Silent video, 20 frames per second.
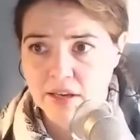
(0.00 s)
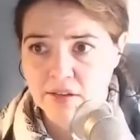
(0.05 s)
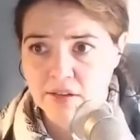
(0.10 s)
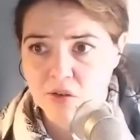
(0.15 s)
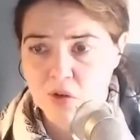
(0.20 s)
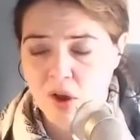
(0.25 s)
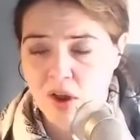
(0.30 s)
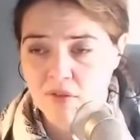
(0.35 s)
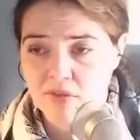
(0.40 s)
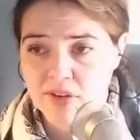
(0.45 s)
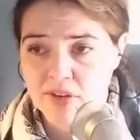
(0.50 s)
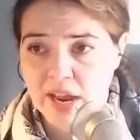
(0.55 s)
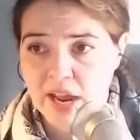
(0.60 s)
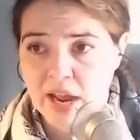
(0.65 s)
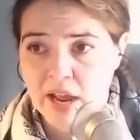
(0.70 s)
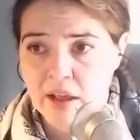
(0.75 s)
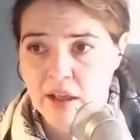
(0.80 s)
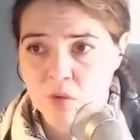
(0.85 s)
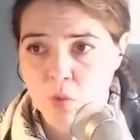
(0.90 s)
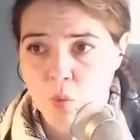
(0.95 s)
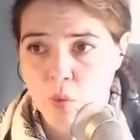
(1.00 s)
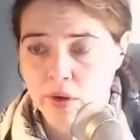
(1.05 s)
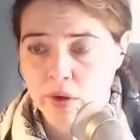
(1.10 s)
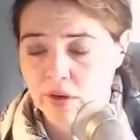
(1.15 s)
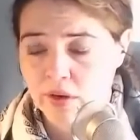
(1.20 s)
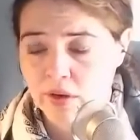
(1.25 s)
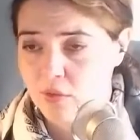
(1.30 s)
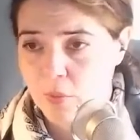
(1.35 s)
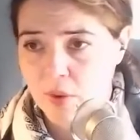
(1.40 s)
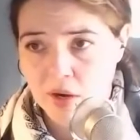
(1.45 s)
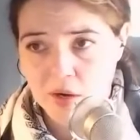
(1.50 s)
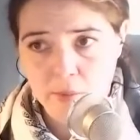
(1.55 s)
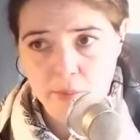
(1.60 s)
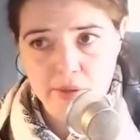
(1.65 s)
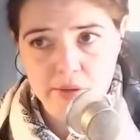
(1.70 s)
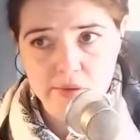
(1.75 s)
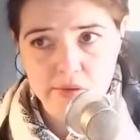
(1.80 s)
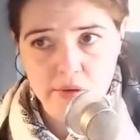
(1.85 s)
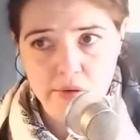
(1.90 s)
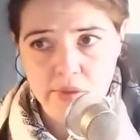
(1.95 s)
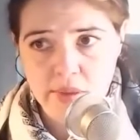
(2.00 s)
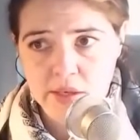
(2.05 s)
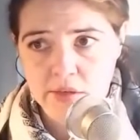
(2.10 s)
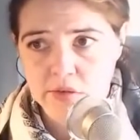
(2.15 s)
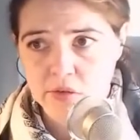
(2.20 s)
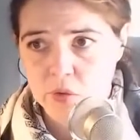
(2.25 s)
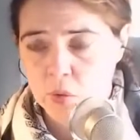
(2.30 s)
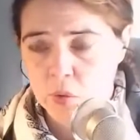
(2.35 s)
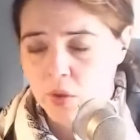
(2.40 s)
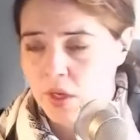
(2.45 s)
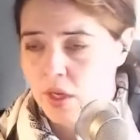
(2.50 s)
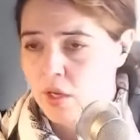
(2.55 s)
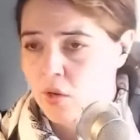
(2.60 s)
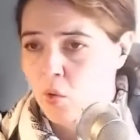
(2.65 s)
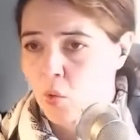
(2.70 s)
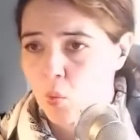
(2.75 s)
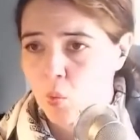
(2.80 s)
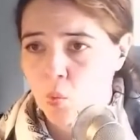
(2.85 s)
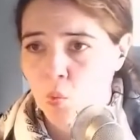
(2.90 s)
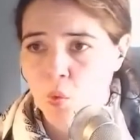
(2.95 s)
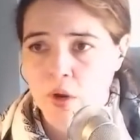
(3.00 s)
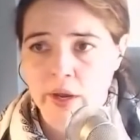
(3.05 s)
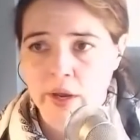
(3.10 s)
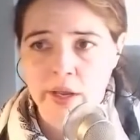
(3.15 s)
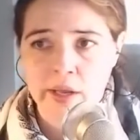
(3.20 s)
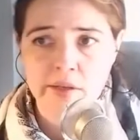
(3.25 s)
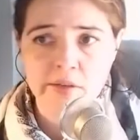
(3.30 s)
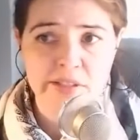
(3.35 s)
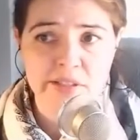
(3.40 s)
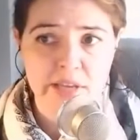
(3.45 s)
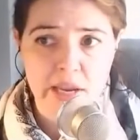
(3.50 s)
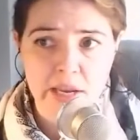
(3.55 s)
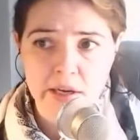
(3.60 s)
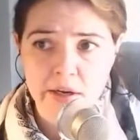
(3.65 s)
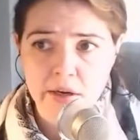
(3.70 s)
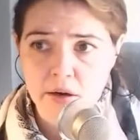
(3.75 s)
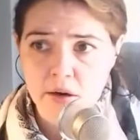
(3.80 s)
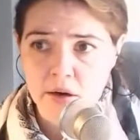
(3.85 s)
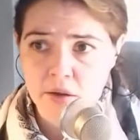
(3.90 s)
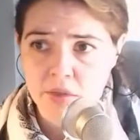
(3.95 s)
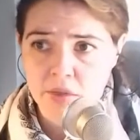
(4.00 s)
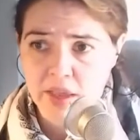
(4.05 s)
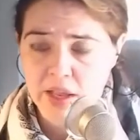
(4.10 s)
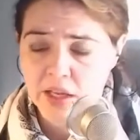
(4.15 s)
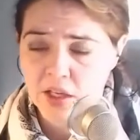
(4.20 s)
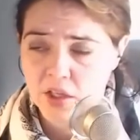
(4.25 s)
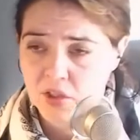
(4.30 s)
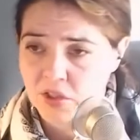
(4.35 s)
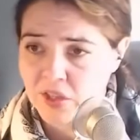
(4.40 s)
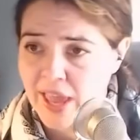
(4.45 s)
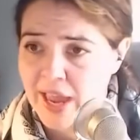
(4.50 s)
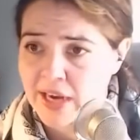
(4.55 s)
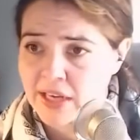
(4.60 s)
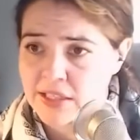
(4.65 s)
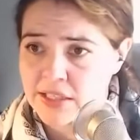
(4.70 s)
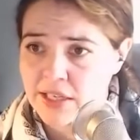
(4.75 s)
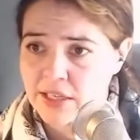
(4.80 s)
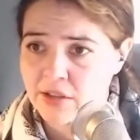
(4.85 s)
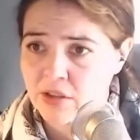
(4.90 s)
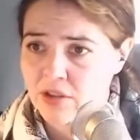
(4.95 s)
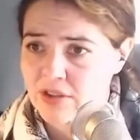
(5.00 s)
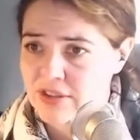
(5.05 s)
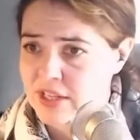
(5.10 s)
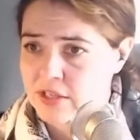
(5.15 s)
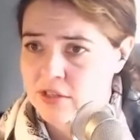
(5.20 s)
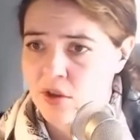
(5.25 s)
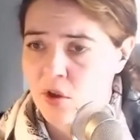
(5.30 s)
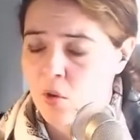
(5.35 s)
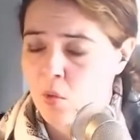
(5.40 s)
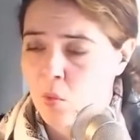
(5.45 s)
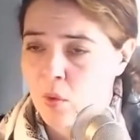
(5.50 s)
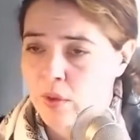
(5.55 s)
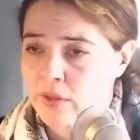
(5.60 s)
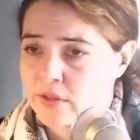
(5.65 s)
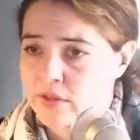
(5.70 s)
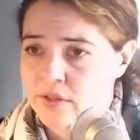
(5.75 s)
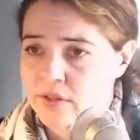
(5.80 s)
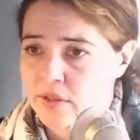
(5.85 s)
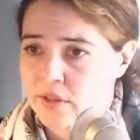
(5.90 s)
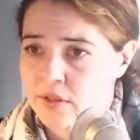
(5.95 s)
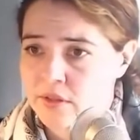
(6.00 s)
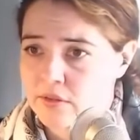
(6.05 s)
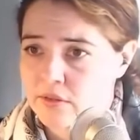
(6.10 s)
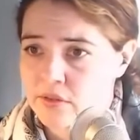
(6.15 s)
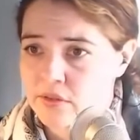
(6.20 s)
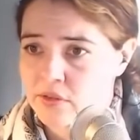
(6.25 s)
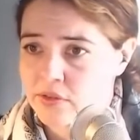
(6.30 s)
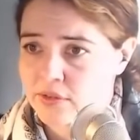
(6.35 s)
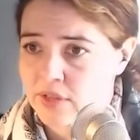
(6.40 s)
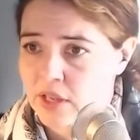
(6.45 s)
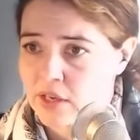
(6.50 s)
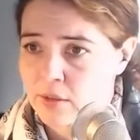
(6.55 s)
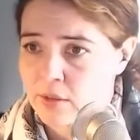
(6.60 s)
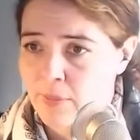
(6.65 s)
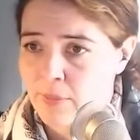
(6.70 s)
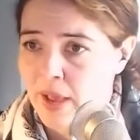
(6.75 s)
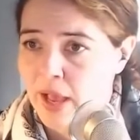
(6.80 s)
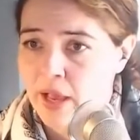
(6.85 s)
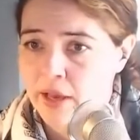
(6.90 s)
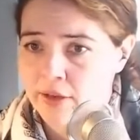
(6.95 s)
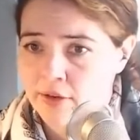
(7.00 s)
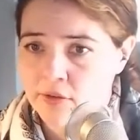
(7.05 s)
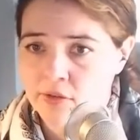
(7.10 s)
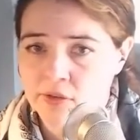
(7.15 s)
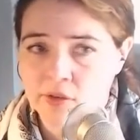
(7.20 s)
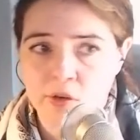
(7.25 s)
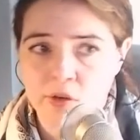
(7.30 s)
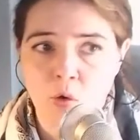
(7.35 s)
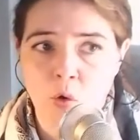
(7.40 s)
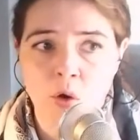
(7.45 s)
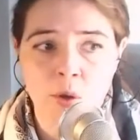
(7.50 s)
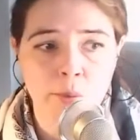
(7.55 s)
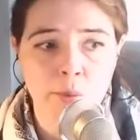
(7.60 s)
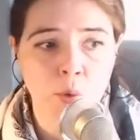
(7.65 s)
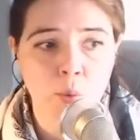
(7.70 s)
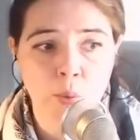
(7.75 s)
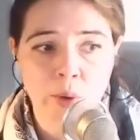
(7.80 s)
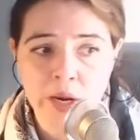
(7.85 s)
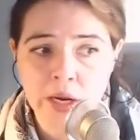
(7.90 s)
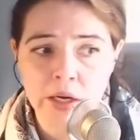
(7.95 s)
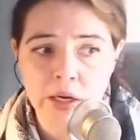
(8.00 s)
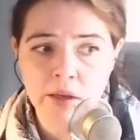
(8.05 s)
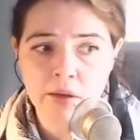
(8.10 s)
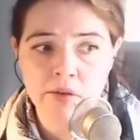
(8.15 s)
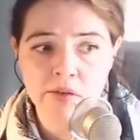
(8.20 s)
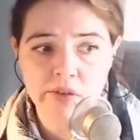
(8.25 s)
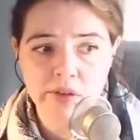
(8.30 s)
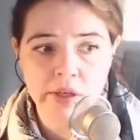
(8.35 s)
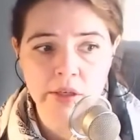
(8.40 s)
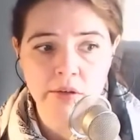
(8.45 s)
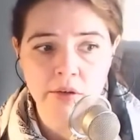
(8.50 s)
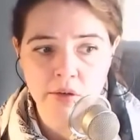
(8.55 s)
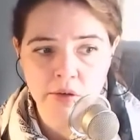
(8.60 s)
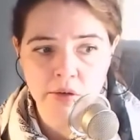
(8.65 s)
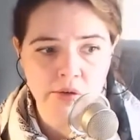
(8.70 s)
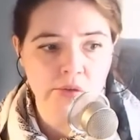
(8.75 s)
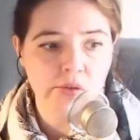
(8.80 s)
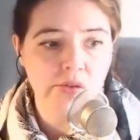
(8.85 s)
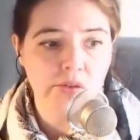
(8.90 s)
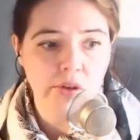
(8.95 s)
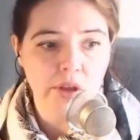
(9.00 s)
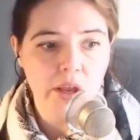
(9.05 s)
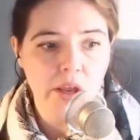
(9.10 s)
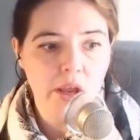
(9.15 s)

so you have to ask, what experiments are they doing? What data are they collecting that they don't want to send back using normal radio signals?